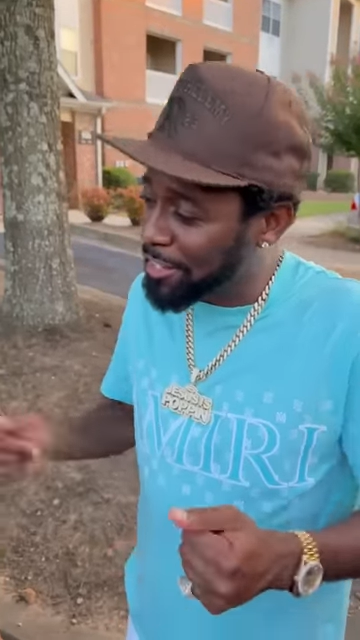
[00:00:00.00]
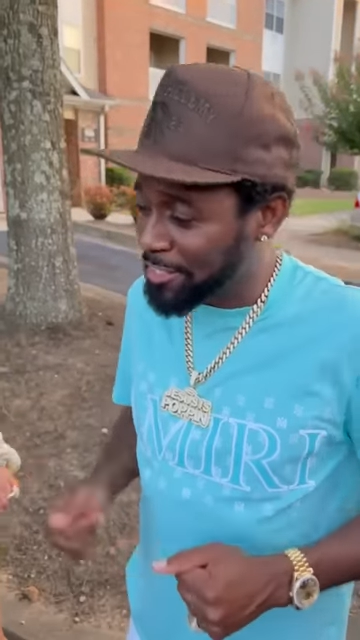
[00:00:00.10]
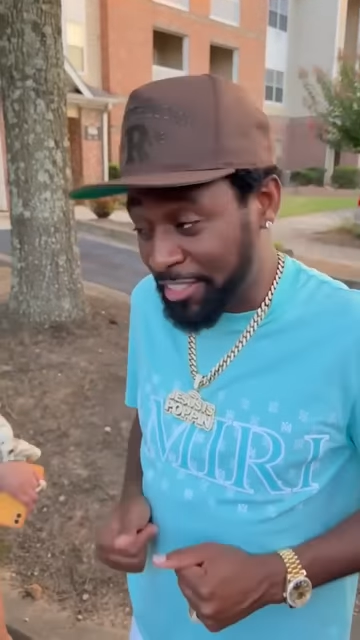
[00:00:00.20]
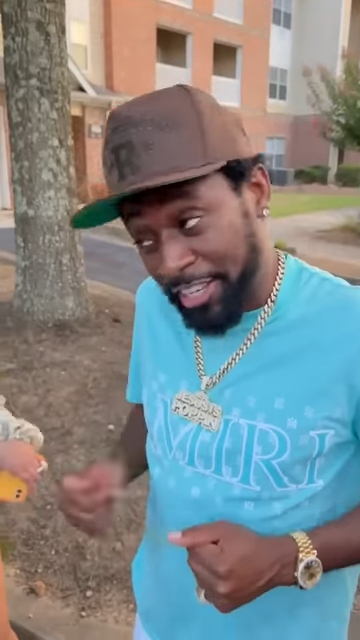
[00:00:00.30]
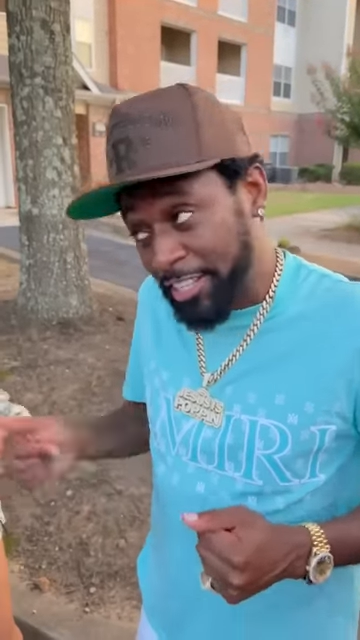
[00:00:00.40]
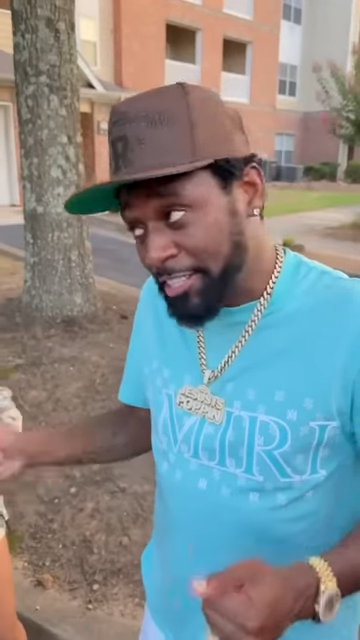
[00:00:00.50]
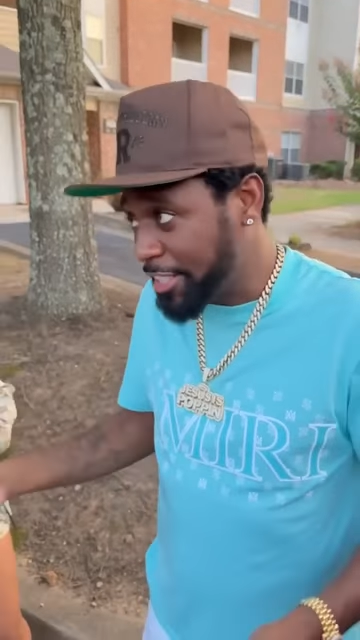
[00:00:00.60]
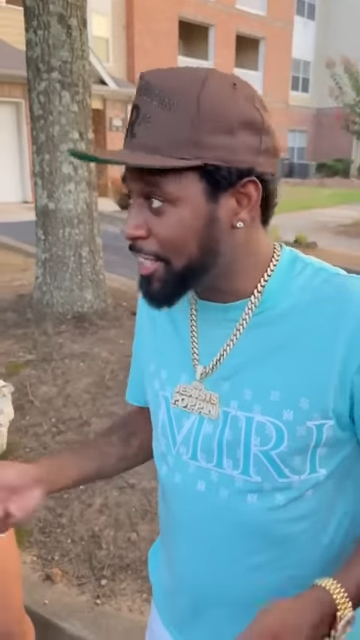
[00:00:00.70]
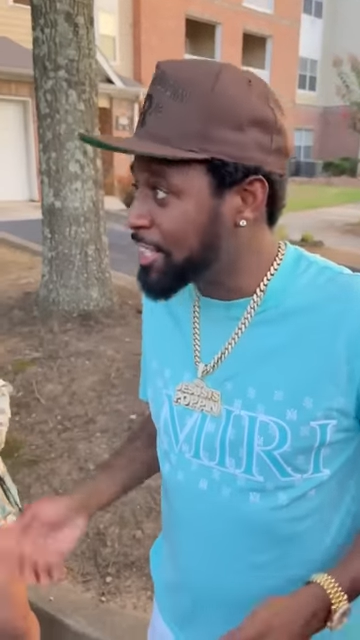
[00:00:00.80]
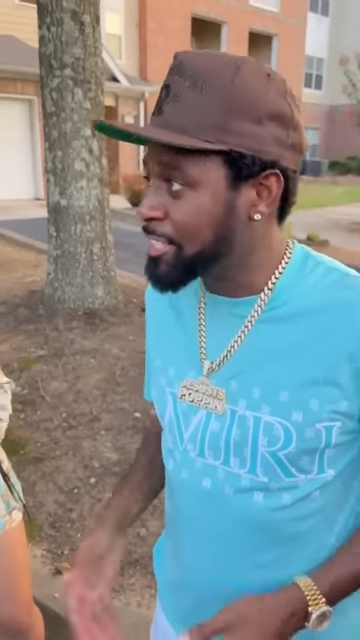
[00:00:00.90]
understand and
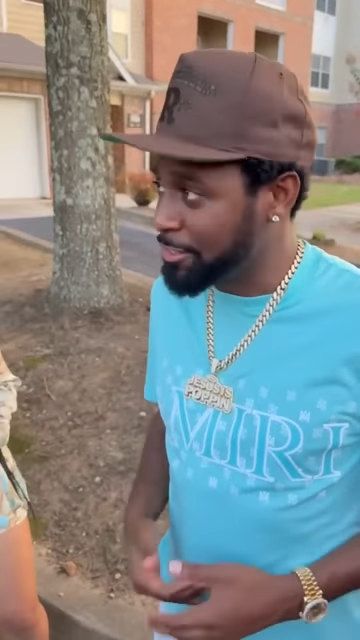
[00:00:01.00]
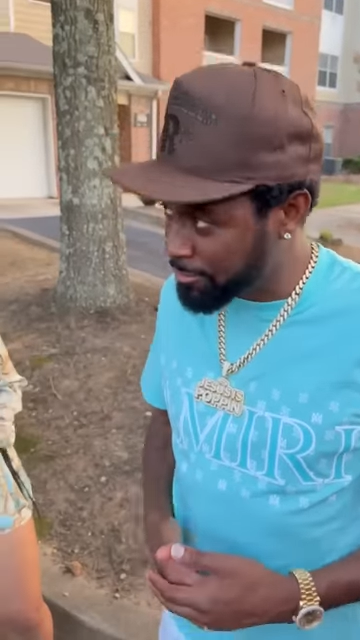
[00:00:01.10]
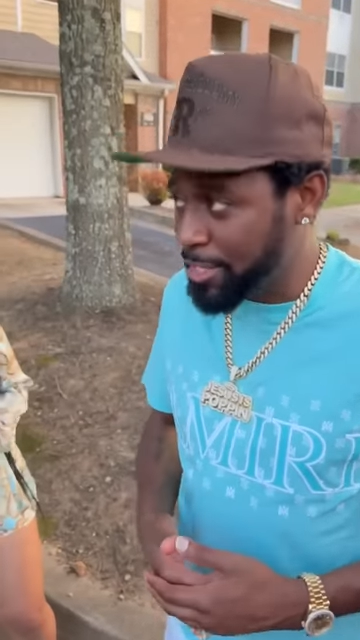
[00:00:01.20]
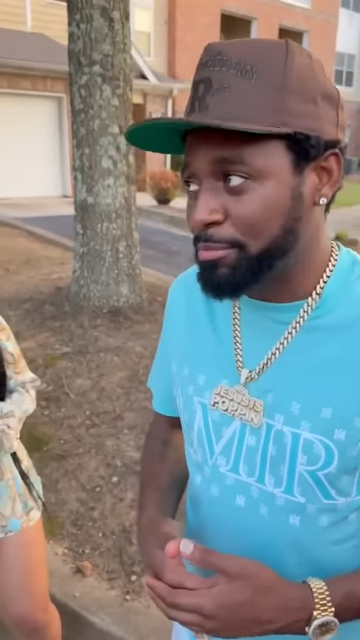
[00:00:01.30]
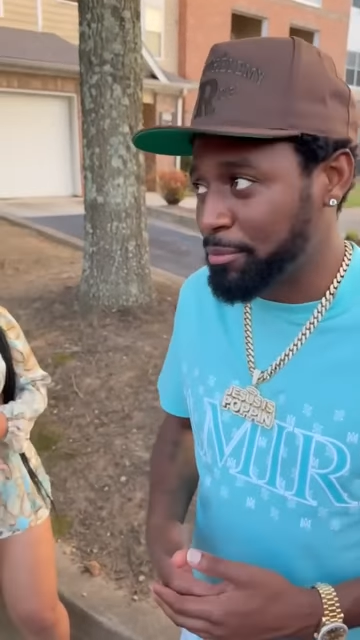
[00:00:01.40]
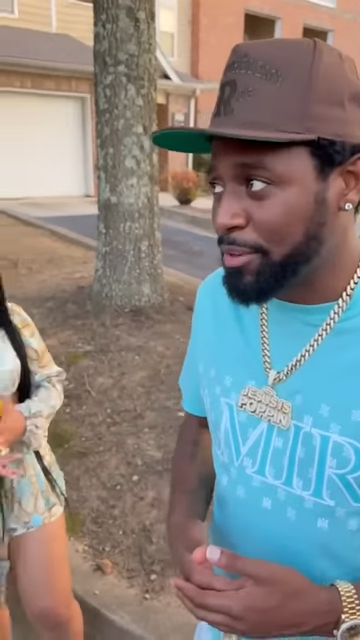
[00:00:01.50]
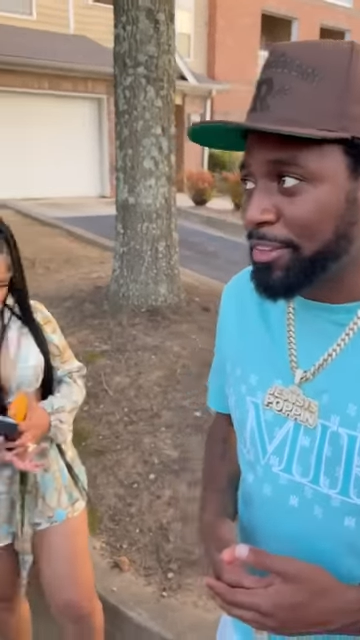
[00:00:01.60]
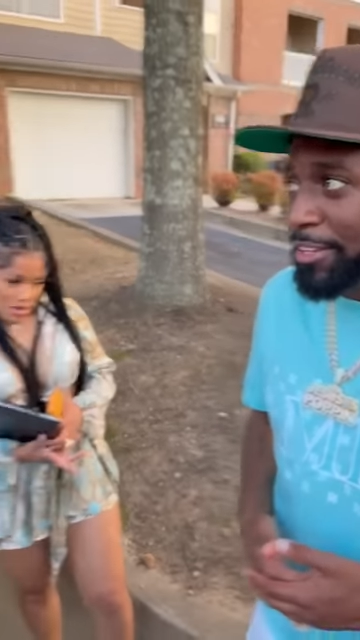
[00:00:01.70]
see it, it's an investment, brother.